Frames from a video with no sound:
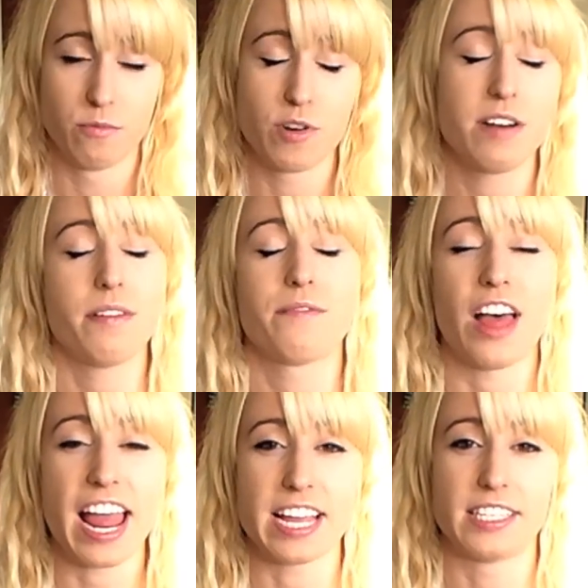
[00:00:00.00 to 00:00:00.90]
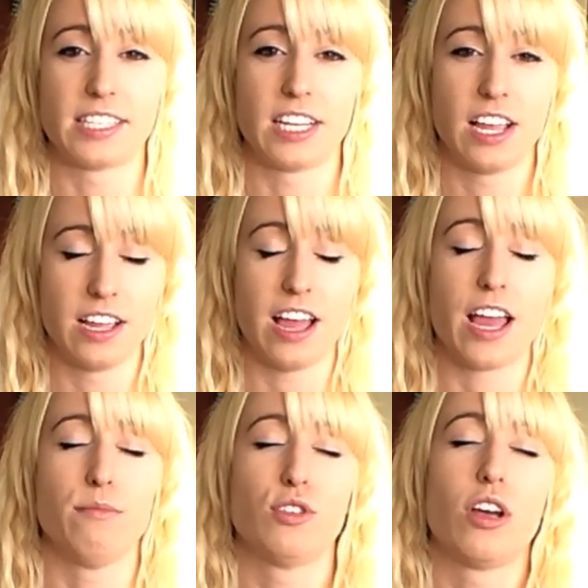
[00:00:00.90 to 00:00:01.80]
word of advice,
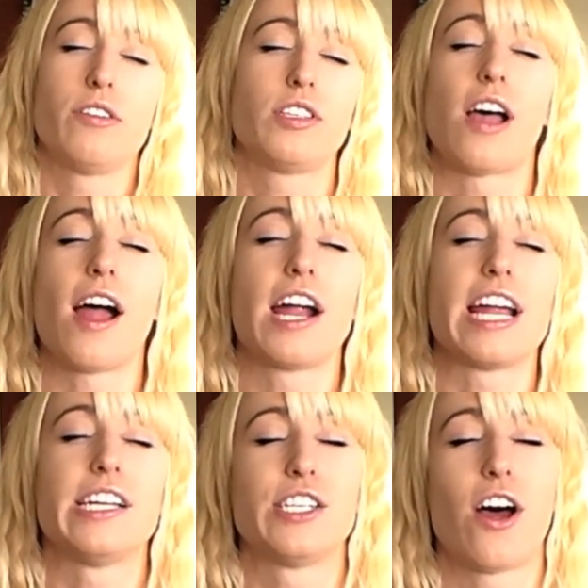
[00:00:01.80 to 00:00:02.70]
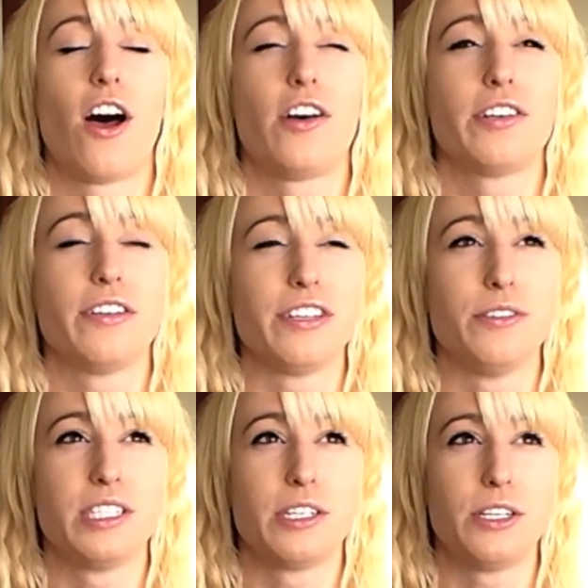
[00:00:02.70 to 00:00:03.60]
I am so sorry to all
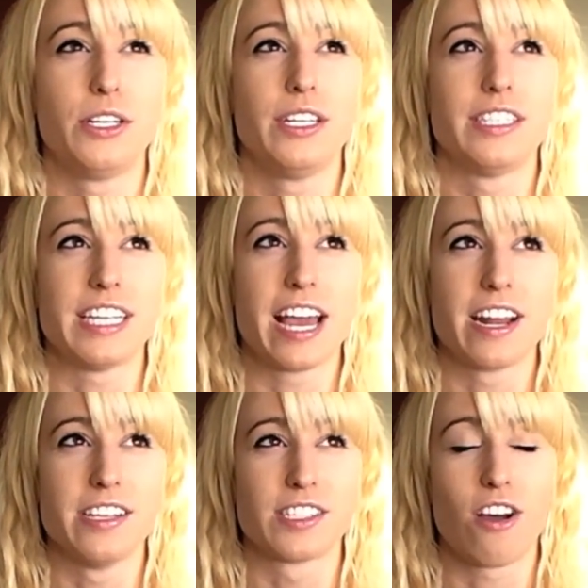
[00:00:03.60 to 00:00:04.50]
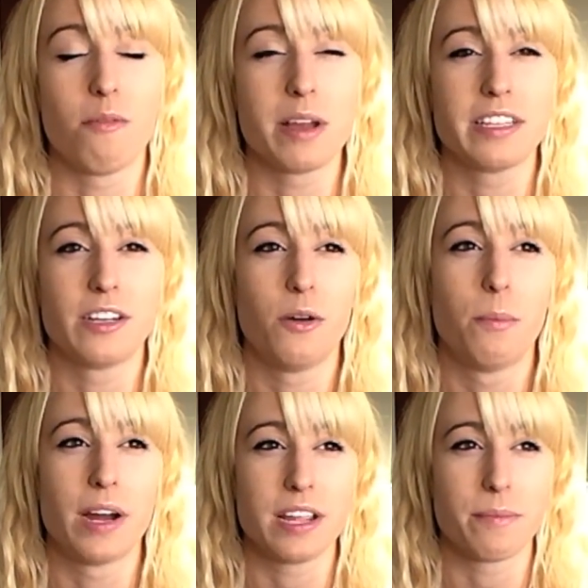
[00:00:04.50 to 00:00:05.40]
you little Deannas, all my
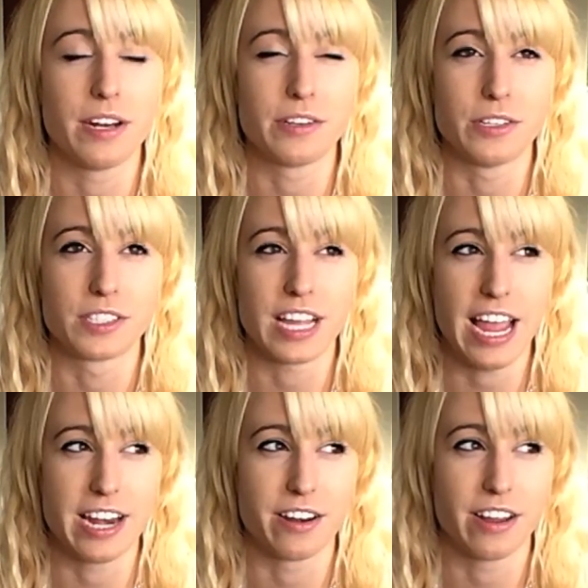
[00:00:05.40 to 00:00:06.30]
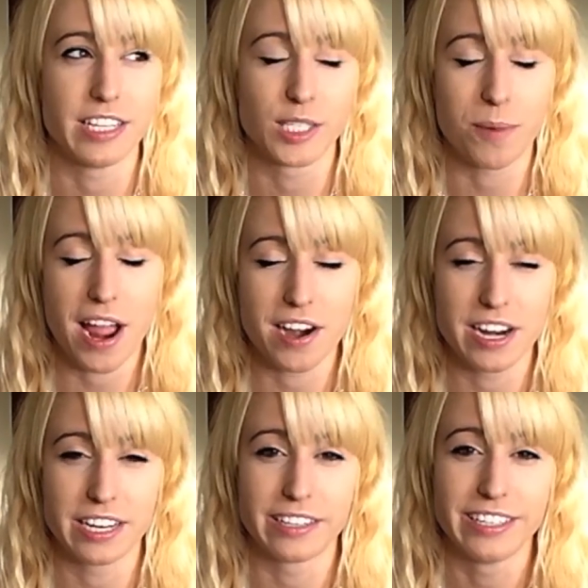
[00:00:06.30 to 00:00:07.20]
little bunny bundles and
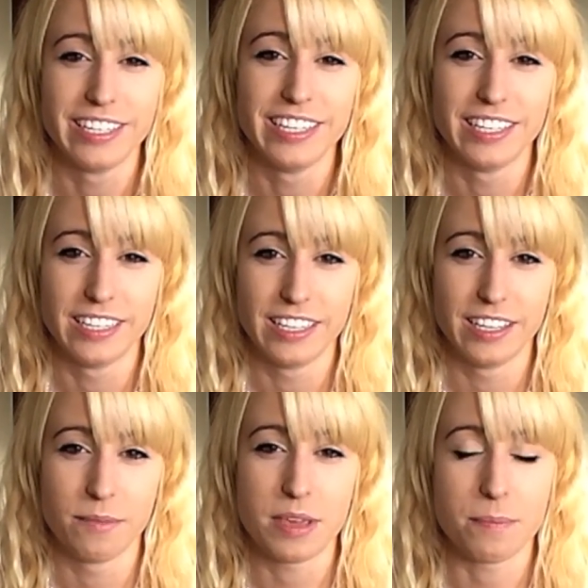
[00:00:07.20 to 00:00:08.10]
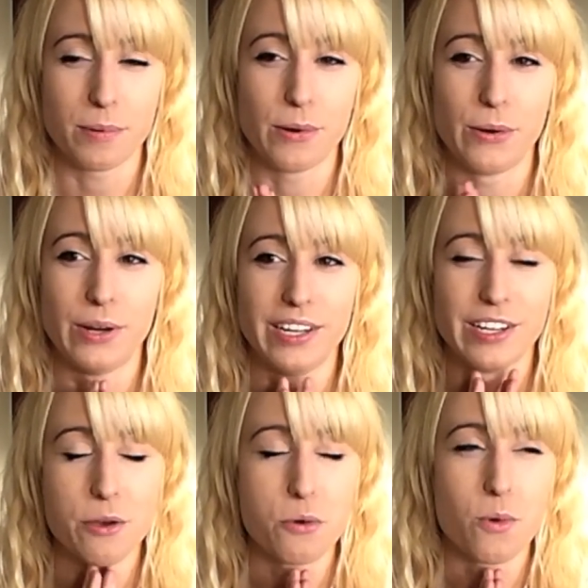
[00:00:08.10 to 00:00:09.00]
aspiring people
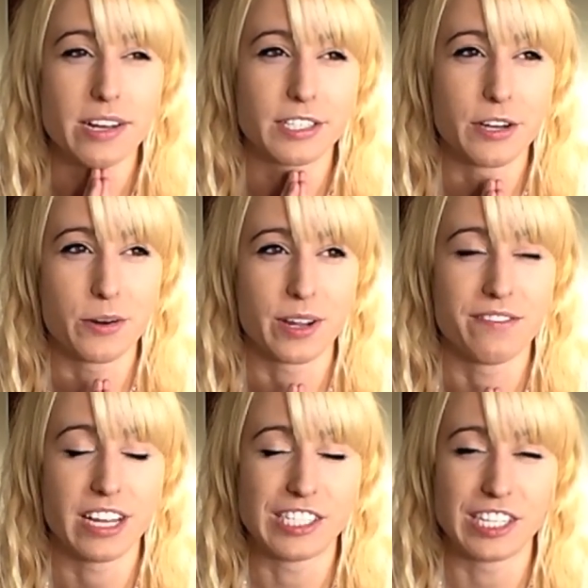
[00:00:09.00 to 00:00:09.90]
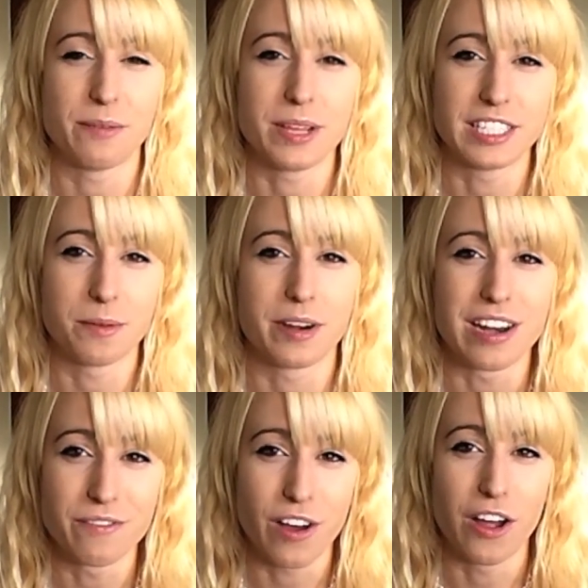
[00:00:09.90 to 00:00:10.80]
who want to go to a convention and meet
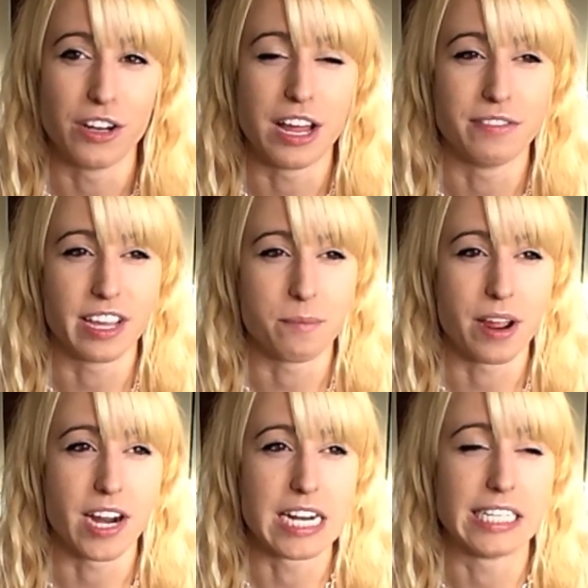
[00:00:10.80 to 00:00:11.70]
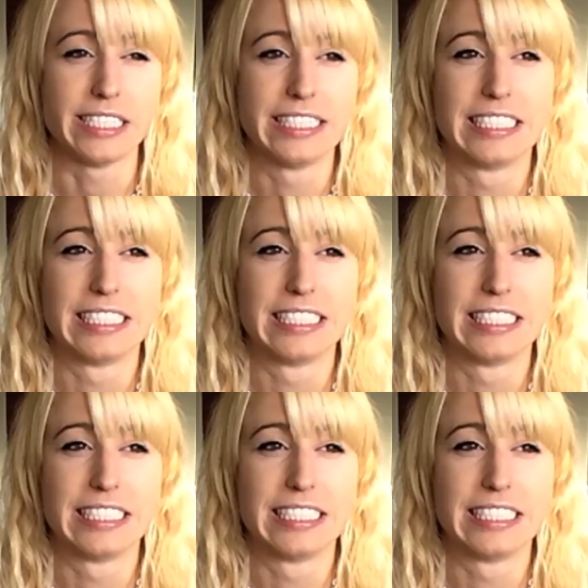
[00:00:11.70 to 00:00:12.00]
somebody and fall in love and get married.